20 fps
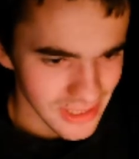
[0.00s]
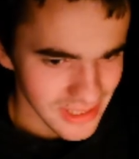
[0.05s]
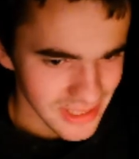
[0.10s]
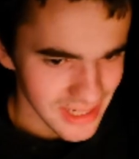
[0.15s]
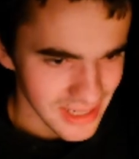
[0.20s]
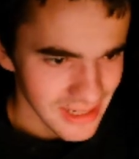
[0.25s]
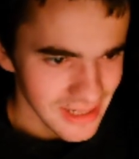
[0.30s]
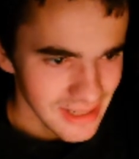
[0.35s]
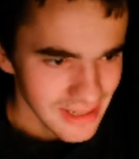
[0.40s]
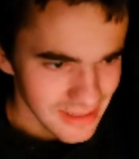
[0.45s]

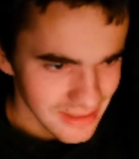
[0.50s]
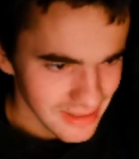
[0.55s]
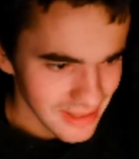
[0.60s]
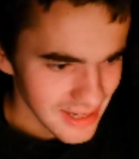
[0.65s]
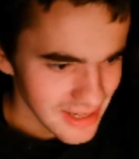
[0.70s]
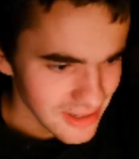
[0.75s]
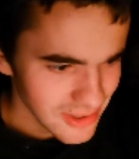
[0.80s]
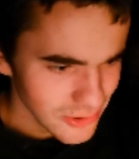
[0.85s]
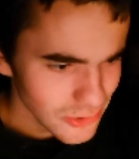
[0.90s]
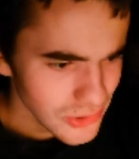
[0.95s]
shit.
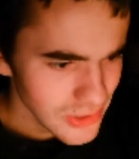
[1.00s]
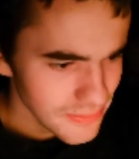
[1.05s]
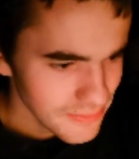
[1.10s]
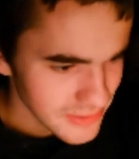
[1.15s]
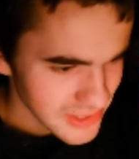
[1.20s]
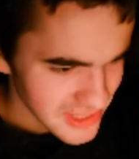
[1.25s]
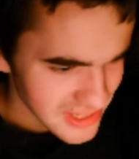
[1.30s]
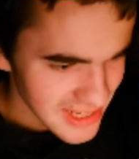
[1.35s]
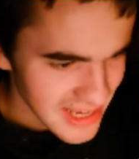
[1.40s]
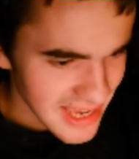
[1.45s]
They call them
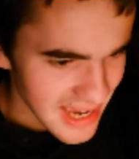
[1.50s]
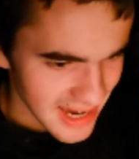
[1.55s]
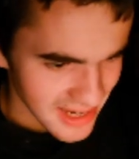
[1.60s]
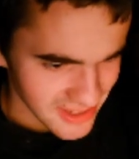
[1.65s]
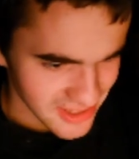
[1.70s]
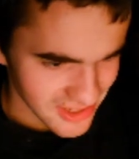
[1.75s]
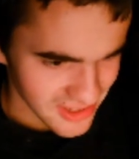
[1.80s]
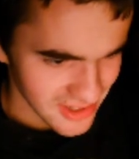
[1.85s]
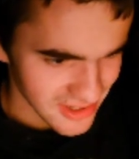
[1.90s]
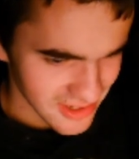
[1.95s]

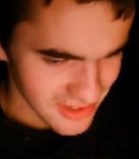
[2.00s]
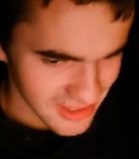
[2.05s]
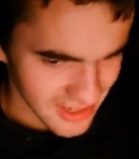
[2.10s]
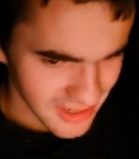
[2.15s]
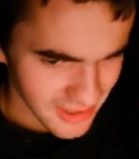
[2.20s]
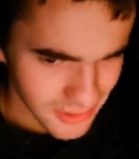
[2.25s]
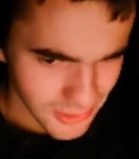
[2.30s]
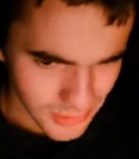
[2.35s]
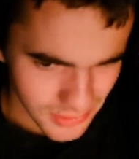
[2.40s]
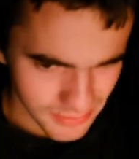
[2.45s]
siestas. I
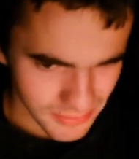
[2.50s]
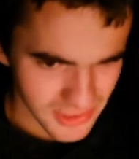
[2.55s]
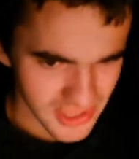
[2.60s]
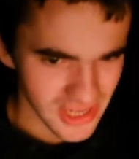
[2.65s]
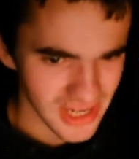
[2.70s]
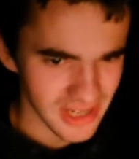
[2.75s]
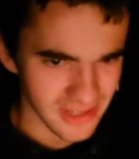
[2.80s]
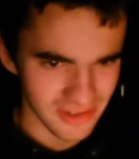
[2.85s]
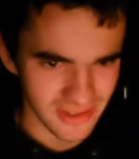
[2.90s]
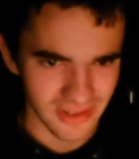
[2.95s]
call them
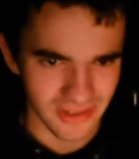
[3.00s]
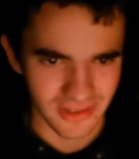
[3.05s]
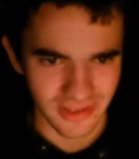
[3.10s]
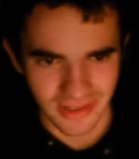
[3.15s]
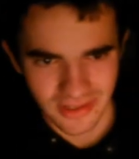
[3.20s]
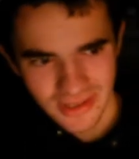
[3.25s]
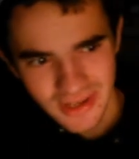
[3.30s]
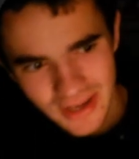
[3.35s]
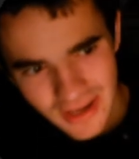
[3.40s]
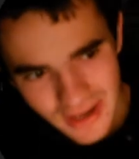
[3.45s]
Chiestas because,